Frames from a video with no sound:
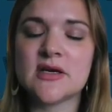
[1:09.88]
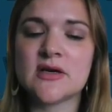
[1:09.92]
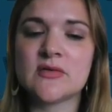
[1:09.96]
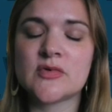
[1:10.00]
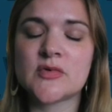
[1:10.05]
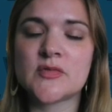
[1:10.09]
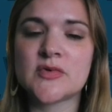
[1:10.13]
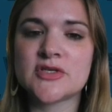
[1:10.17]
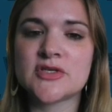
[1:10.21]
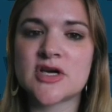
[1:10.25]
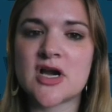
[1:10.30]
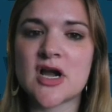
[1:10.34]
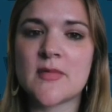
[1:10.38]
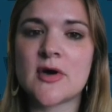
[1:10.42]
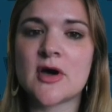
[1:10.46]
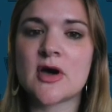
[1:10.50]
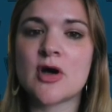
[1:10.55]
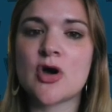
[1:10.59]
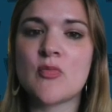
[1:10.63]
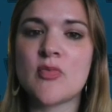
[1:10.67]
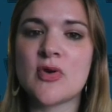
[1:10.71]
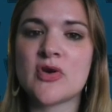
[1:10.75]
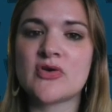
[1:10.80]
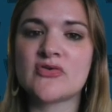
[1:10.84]
we talk
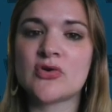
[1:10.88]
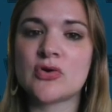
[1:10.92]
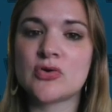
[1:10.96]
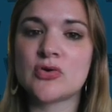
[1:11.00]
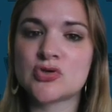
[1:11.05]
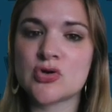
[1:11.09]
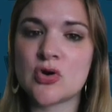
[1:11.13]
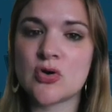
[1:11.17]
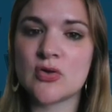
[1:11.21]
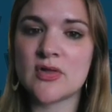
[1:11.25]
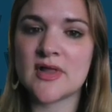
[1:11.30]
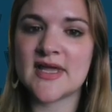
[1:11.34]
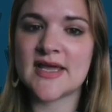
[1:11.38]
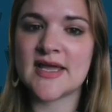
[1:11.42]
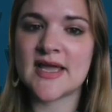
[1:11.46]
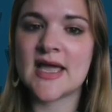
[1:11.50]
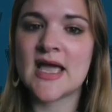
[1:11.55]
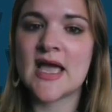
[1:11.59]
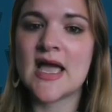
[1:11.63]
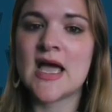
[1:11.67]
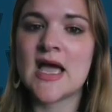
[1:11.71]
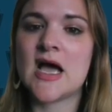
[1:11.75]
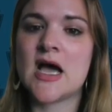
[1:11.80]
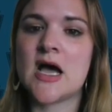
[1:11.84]
about open road tolling,
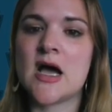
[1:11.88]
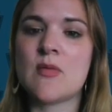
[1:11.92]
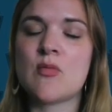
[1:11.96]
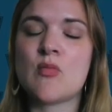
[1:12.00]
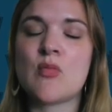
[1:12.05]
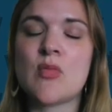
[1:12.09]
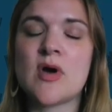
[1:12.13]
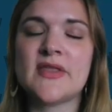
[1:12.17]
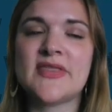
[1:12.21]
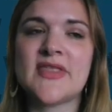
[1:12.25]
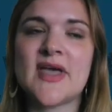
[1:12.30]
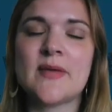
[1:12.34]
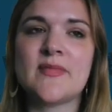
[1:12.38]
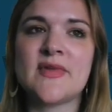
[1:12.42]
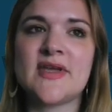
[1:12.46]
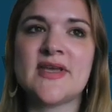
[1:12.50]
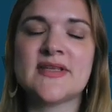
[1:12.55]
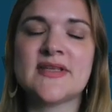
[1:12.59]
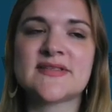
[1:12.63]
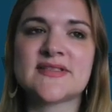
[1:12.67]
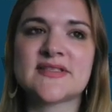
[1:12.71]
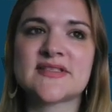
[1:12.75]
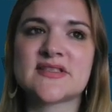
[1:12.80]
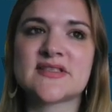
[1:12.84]
what that
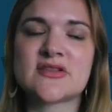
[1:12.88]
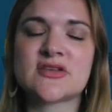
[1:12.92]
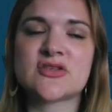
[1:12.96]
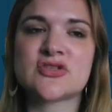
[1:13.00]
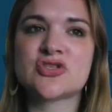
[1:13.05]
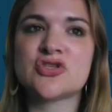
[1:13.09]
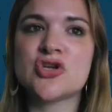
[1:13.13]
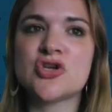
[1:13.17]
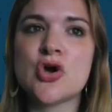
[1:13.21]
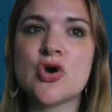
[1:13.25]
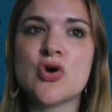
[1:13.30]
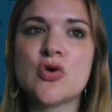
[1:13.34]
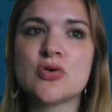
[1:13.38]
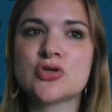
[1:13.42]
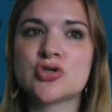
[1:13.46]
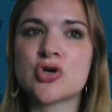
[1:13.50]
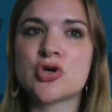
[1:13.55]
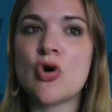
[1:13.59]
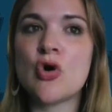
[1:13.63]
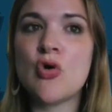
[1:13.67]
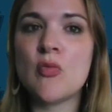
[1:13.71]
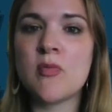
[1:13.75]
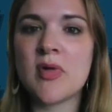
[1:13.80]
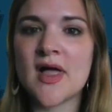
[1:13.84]
means is that there's no
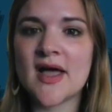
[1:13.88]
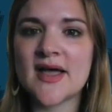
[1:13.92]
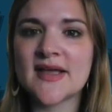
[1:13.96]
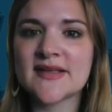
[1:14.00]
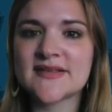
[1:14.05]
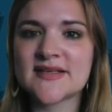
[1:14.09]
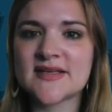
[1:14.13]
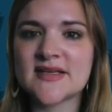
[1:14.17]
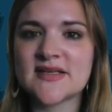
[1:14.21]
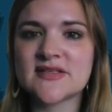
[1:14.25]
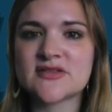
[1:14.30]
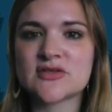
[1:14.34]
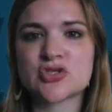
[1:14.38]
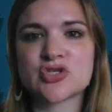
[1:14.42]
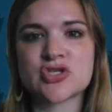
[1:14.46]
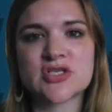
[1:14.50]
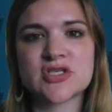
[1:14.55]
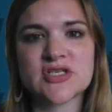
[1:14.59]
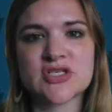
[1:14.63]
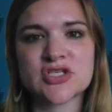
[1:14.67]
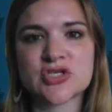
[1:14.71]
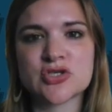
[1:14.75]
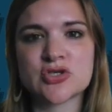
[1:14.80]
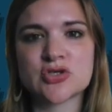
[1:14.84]
toll plazas or
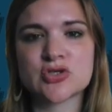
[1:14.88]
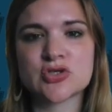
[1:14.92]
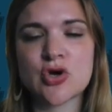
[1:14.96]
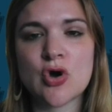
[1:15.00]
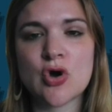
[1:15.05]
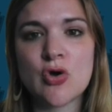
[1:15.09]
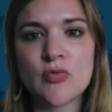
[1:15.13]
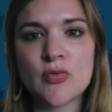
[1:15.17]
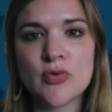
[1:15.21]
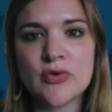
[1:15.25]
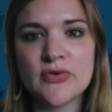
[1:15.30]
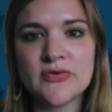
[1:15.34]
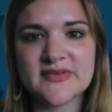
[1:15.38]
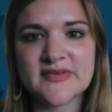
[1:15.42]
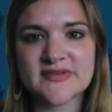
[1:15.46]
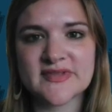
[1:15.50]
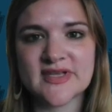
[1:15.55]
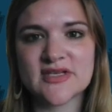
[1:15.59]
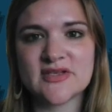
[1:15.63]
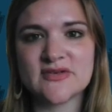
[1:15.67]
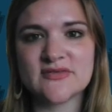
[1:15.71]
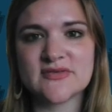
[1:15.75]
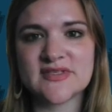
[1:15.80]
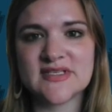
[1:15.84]
traditional toll booths
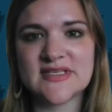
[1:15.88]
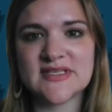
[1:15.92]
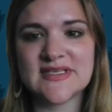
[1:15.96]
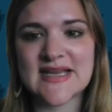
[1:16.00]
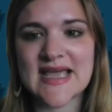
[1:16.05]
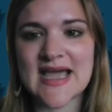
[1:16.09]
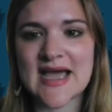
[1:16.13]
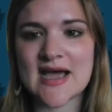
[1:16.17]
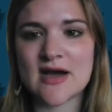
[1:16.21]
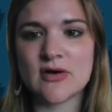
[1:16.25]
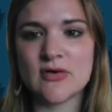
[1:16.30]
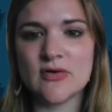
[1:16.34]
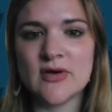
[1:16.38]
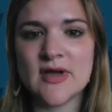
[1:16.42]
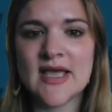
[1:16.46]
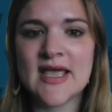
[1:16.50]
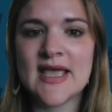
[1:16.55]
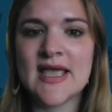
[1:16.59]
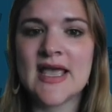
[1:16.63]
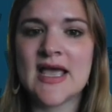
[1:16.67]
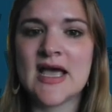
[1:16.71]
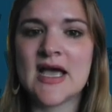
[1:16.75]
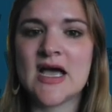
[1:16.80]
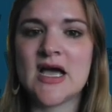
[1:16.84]
that you see now,
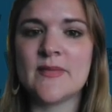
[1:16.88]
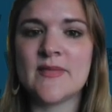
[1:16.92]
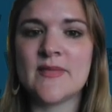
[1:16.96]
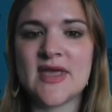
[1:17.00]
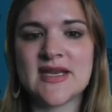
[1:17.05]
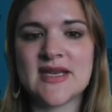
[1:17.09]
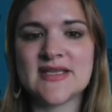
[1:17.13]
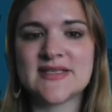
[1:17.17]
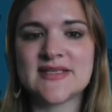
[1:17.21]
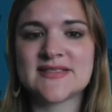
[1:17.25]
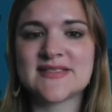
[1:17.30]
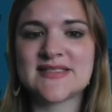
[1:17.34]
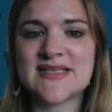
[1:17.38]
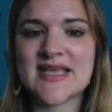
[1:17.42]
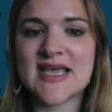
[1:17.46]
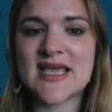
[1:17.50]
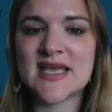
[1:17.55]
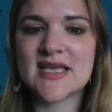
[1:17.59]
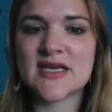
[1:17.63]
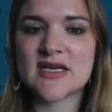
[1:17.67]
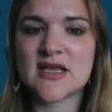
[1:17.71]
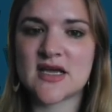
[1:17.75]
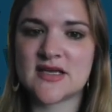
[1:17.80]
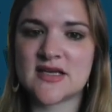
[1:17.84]
and
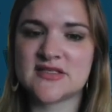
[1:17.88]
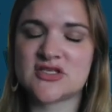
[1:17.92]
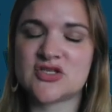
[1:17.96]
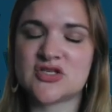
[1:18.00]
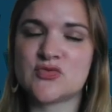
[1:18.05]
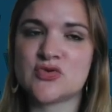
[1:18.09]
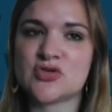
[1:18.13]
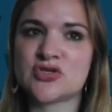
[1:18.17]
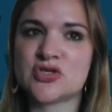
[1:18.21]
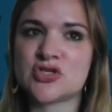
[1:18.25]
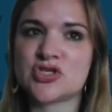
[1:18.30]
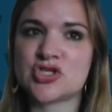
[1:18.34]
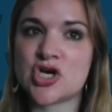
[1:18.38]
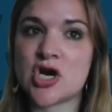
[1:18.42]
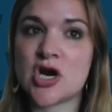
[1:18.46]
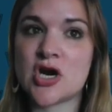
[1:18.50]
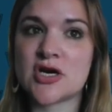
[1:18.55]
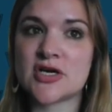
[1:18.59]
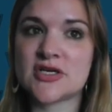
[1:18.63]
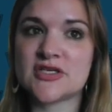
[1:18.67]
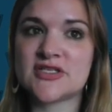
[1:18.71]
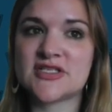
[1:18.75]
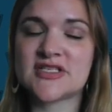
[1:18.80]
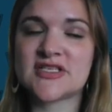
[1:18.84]
instead customers are
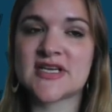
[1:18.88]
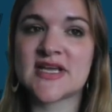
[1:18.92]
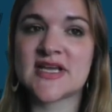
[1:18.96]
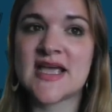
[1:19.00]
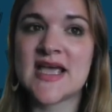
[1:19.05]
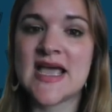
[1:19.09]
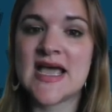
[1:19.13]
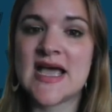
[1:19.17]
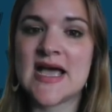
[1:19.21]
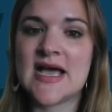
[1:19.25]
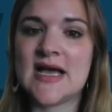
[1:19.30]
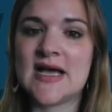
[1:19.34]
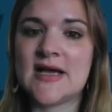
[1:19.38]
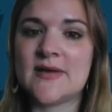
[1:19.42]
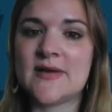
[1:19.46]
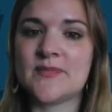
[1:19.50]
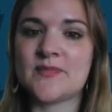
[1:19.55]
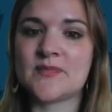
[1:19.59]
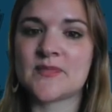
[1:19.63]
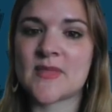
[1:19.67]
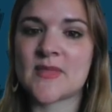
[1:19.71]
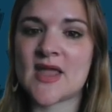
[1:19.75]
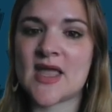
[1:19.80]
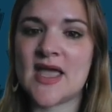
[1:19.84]
charged
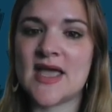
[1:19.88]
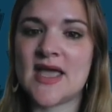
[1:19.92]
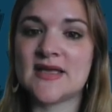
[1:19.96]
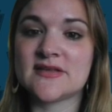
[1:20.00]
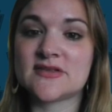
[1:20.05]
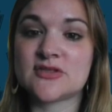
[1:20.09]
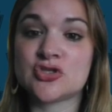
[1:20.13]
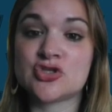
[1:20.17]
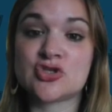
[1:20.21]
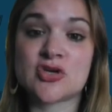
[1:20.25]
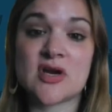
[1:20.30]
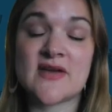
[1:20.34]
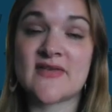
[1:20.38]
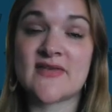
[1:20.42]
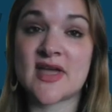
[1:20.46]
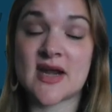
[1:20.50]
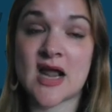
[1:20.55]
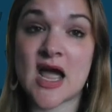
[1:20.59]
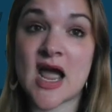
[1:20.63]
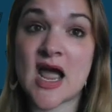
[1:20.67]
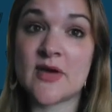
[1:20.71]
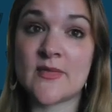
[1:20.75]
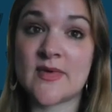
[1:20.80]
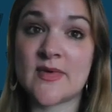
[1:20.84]
as they're driving at
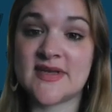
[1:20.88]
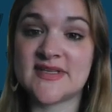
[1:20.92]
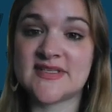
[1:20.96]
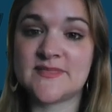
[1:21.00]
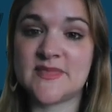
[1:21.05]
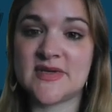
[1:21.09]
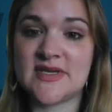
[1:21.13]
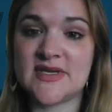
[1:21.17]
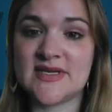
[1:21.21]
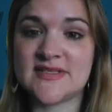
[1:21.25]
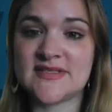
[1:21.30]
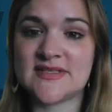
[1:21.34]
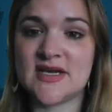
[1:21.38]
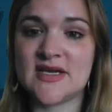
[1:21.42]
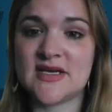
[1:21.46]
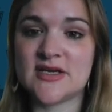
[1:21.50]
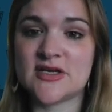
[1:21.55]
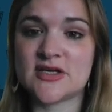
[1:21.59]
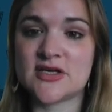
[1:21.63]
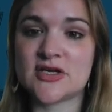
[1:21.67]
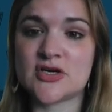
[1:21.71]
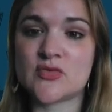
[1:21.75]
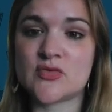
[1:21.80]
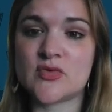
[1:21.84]
highway speeds
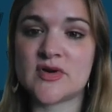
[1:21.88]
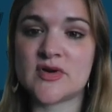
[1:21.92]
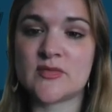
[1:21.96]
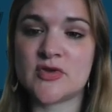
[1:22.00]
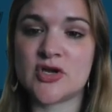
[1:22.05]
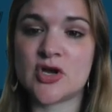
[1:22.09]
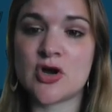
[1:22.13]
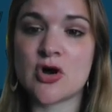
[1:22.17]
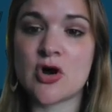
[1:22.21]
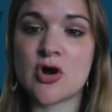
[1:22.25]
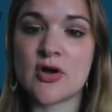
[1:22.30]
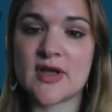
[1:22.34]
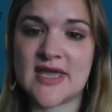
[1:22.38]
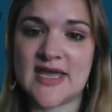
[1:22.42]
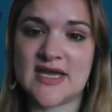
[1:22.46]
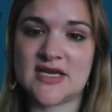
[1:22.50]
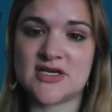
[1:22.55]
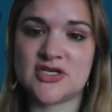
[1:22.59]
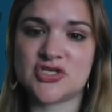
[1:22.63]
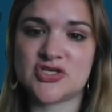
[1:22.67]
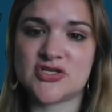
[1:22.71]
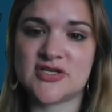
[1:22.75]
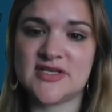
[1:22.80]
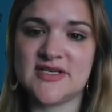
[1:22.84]
under what we call
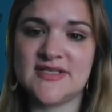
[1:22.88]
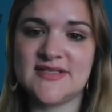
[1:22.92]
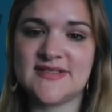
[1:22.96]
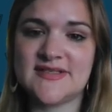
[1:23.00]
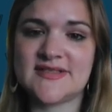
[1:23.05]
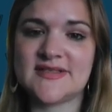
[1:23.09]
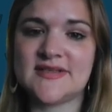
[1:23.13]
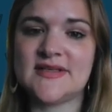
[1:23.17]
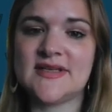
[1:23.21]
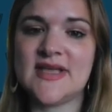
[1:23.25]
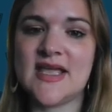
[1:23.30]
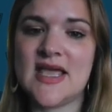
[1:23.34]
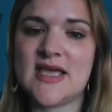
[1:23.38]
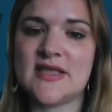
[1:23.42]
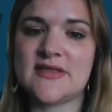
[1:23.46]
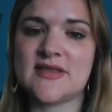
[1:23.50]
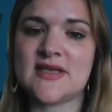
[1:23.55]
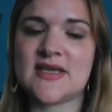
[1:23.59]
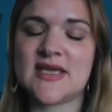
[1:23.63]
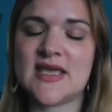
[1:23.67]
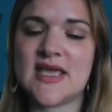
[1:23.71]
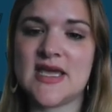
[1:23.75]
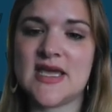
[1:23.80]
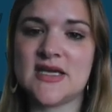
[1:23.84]
gantries. And
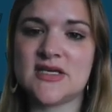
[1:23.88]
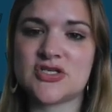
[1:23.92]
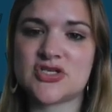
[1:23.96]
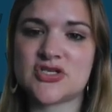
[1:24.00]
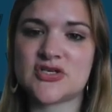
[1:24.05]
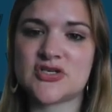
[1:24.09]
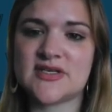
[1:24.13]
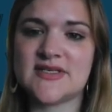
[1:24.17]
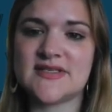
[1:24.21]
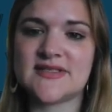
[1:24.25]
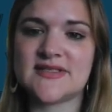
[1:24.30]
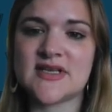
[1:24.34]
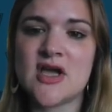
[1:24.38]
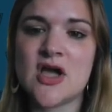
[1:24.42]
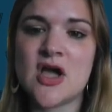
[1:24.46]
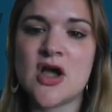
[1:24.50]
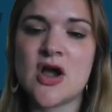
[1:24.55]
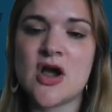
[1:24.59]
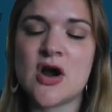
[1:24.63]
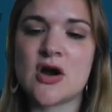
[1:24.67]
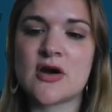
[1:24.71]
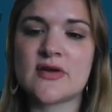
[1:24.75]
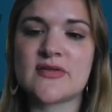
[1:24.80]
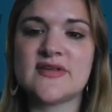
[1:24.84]
the gantries
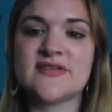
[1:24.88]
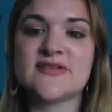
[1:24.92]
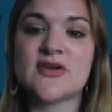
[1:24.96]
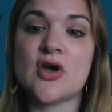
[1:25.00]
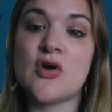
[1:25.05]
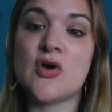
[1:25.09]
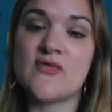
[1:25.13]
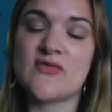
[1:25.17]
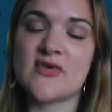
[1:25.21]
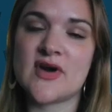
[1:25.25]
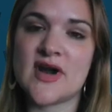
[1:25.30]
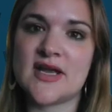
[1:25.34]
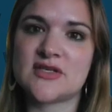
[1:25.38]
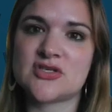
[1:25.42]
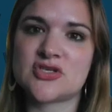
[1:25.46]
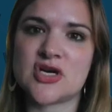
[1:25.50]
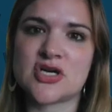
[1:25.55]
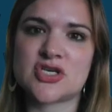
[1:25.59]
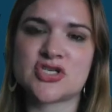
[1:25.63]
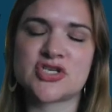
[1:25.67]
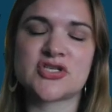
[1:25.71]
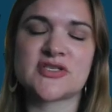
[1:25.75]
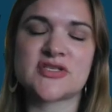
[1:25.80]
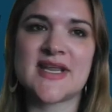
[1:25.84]
are these overhead
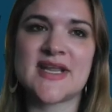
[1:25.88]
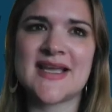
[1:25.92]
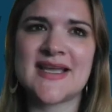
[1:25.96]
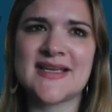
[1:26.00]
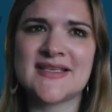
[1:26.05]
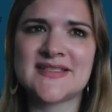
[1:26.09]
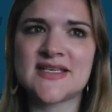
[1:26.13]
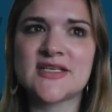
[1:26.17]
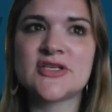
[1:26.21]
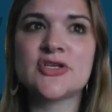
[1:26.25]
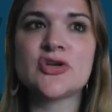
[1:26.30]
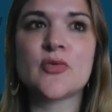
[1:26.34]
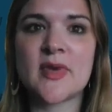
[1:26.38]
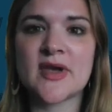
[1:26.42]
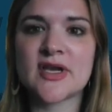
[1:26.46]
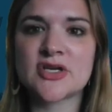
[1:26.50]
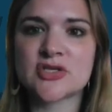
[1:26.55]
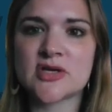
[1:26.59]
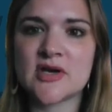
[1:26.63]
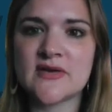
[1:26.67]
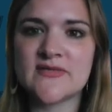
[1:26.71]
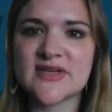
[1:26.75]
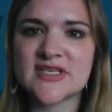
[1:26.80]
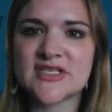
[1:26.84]
structures. And I can send you a
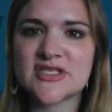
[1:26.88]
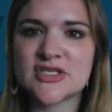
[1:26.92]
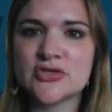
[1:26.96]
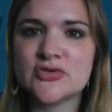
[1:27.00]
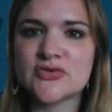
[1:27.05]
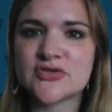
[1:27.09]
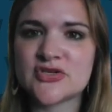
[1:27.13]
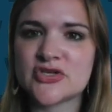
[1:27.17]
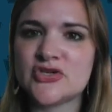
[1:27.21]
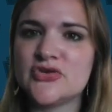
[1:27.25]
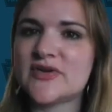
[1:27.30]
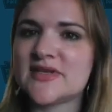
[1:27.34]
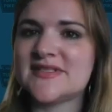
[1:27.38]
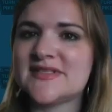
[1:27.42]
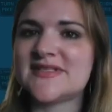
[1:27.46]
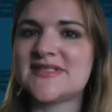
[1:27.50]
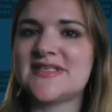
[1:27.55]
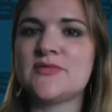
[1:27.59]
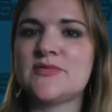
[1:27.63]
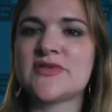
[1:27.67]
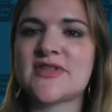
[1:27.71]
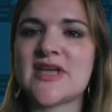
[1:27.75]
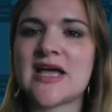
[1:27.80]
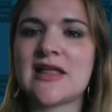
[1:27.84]
picture of it too, so you can
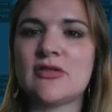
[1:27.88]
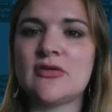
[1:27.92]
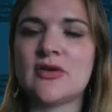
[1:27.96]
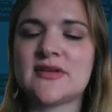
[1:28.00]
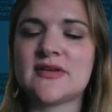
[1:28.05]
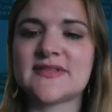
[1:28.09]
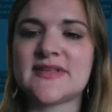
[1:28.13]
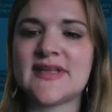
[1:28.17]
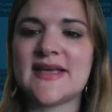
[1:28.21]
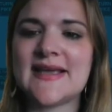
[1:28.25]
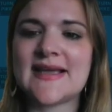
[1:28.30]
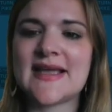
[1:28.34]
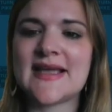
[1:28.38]
see what that looks like.